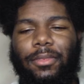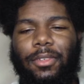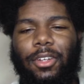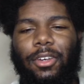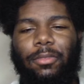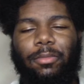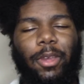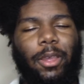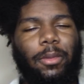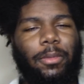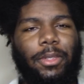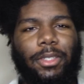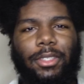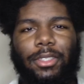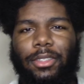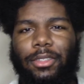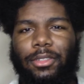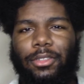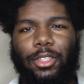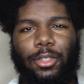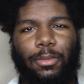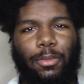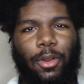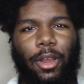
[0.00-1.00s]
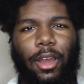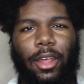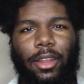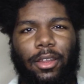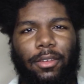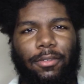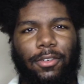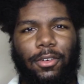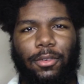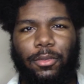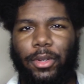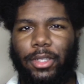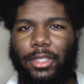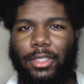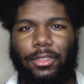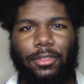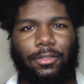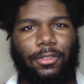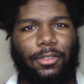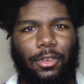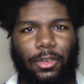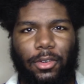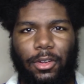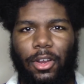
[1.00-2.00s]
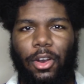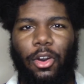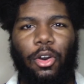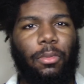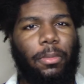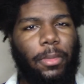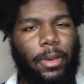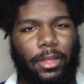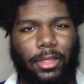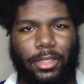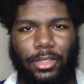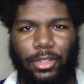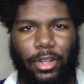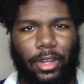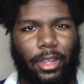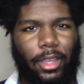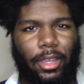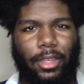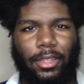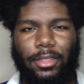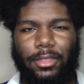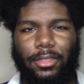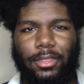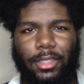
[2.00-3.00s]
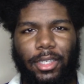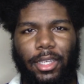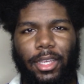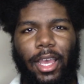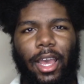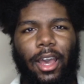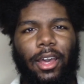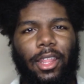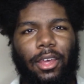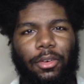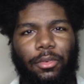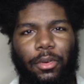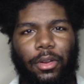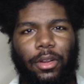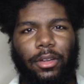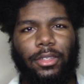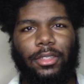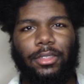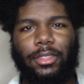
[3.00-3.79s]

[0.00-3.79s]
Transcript: maybe just use a product for a whole month straight and see how that works,